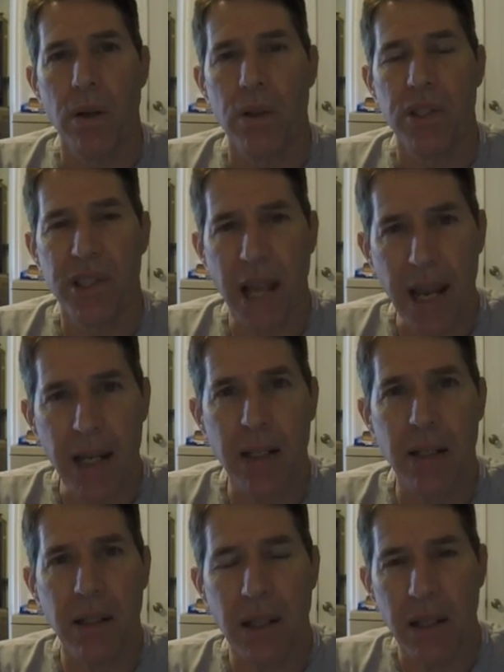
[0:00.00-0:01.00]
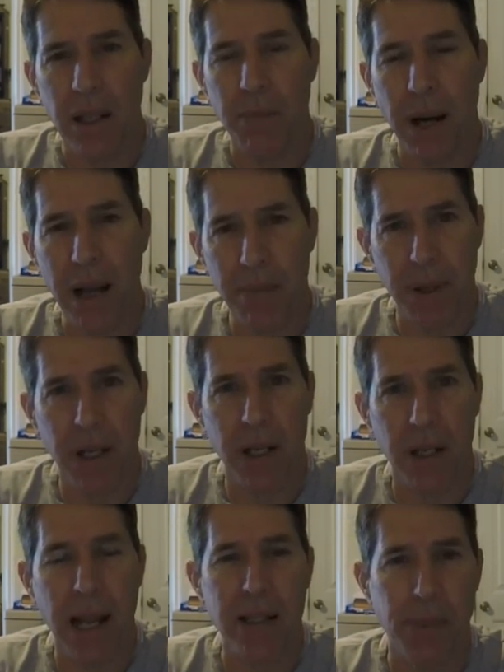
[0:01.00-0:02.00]
Satan, in my
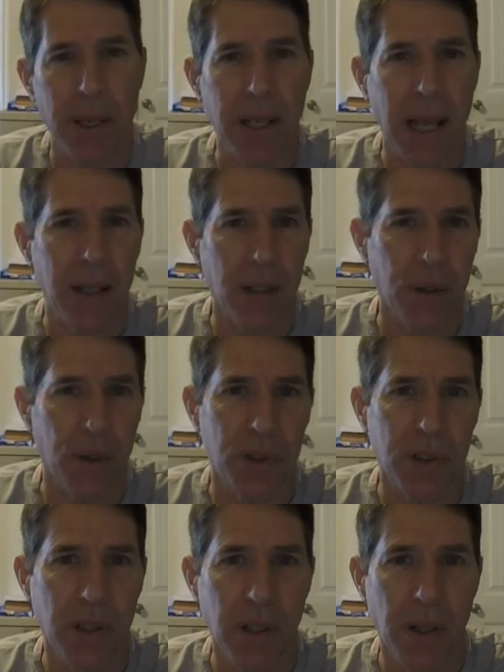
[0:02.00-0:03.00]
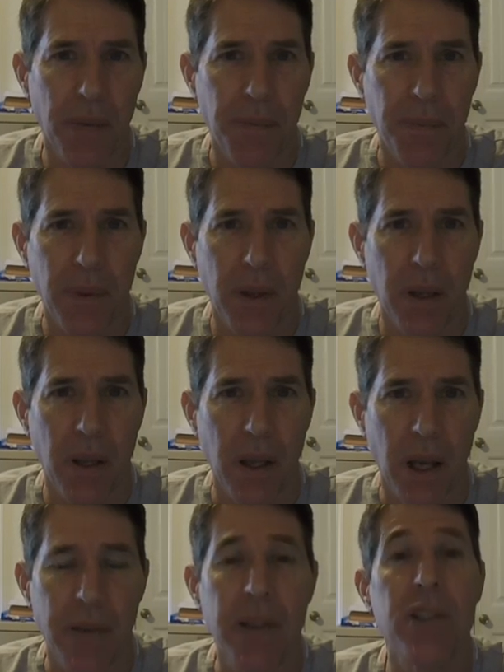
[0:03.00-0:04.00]
opinion, has been let loose.
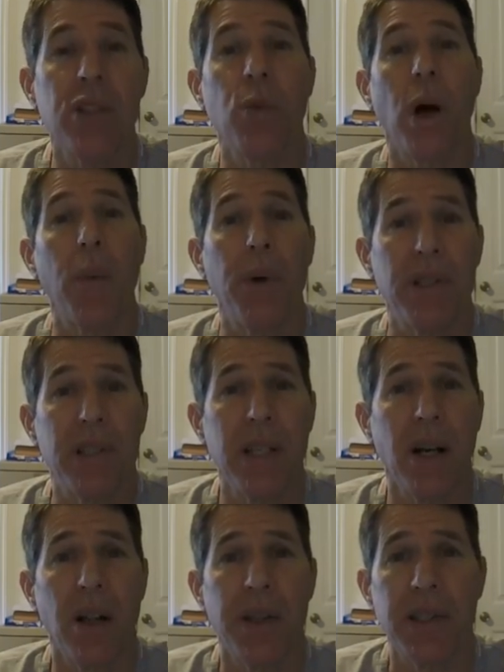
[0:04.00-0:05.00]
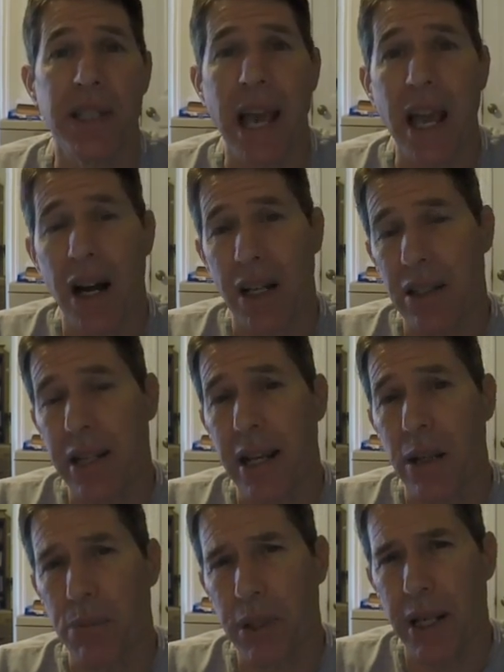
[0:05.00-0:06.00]
And this is why we see all this chaos
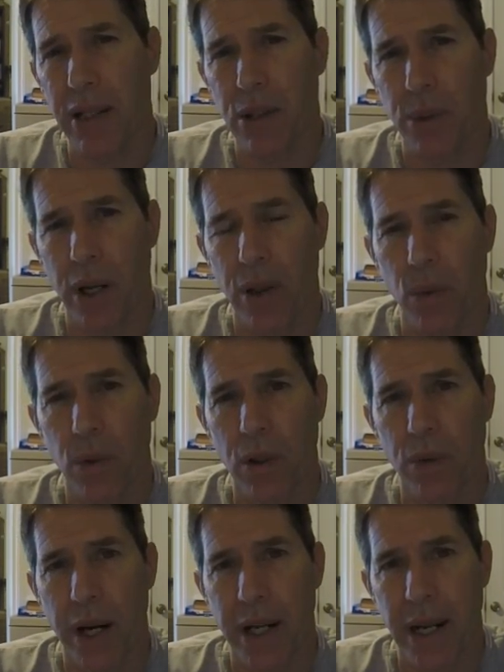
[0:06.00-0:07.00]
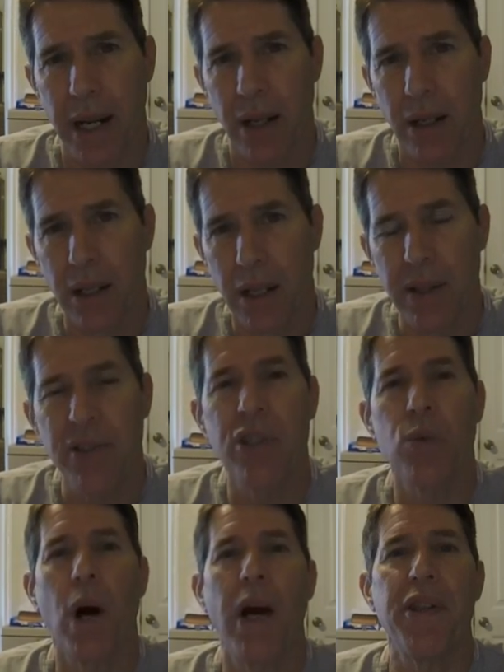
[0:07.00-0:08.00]
taking place around the world right now. This
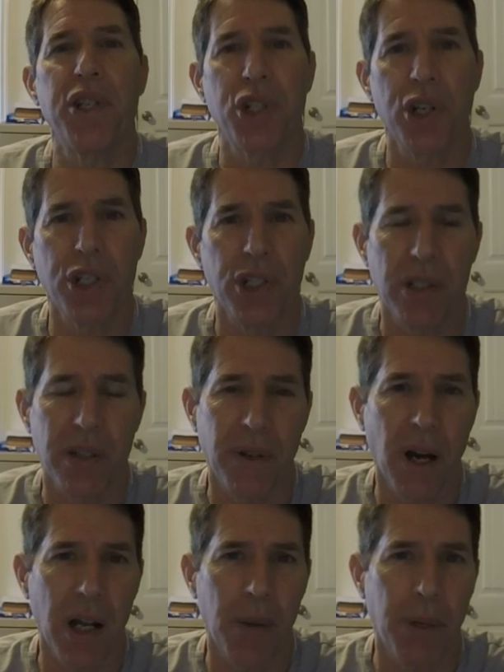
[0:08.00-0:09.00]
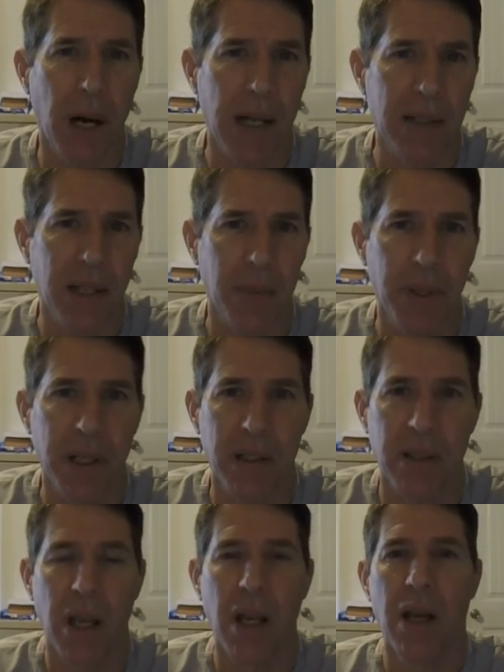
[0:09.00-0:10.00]
is why the churches have gone apostate,
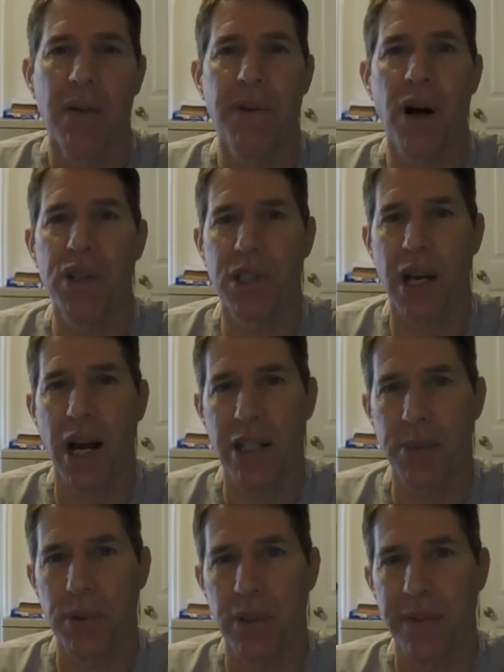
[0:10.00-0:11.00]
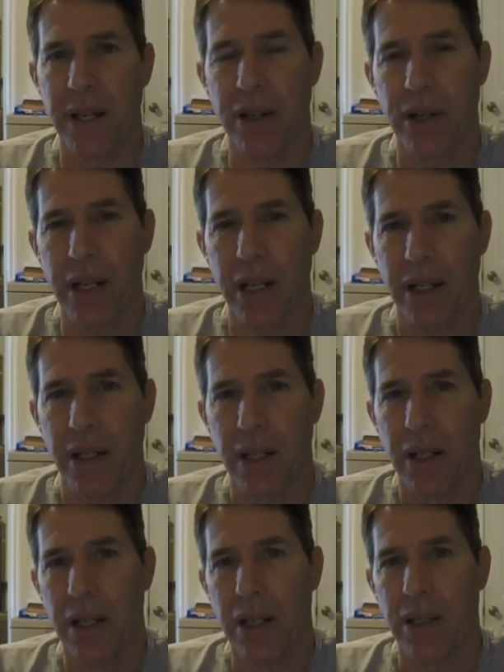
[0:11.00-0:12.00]
because false gospels have entered in.
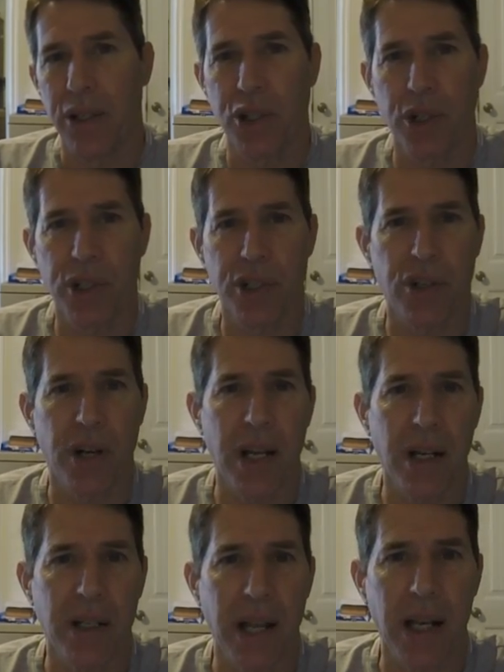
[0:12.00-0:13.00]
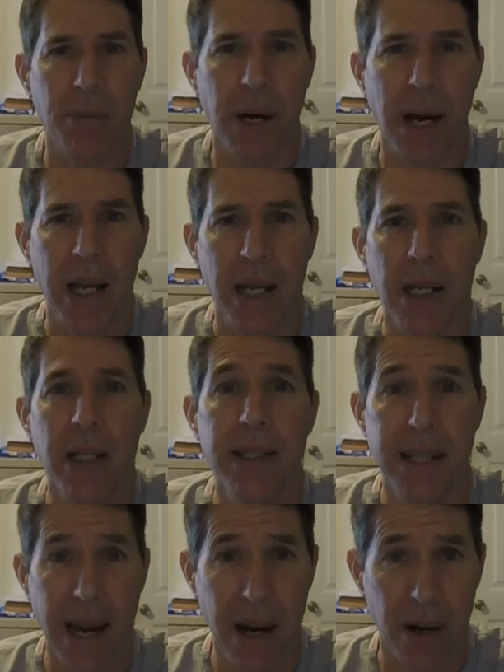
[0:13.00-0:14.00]
The churches are inundated by
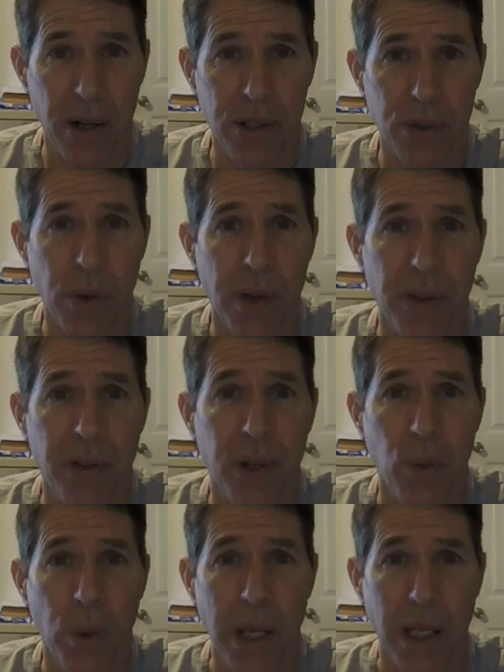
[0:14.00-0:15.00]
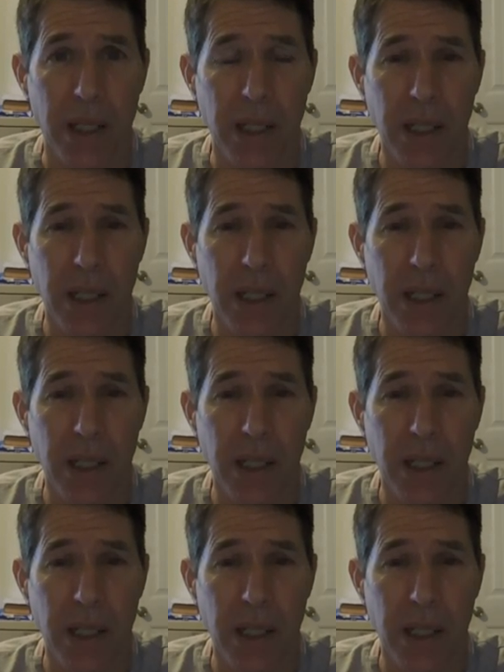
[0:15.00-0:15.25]
tares rather than wheat.